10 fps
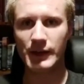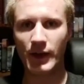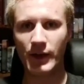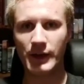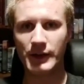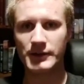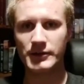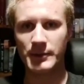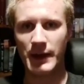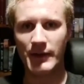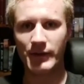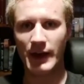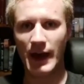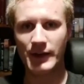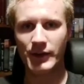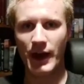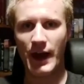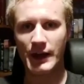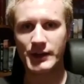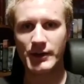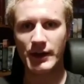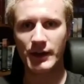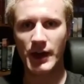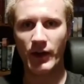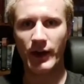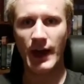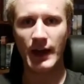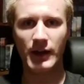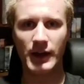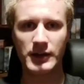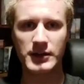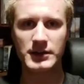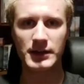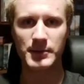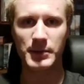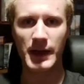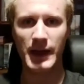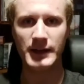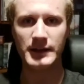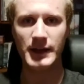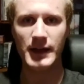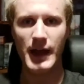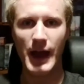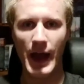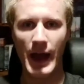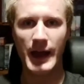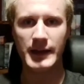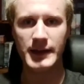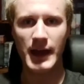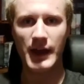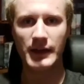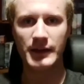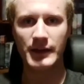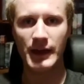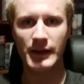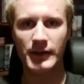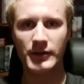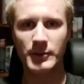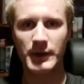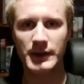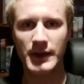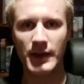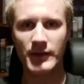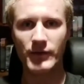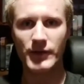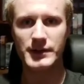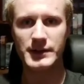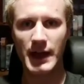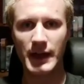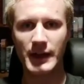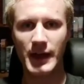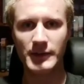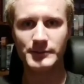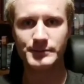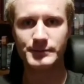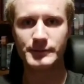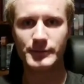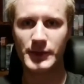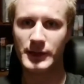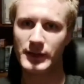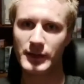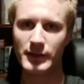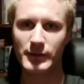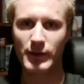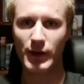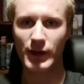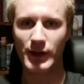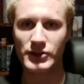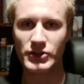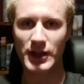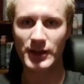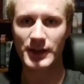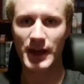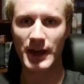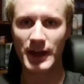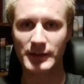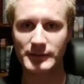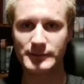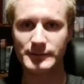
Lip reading: Going to be having it at her house rather than going out like initially planned. And yeah, other than that, it'll be a day of staying at home. But let's check the day out.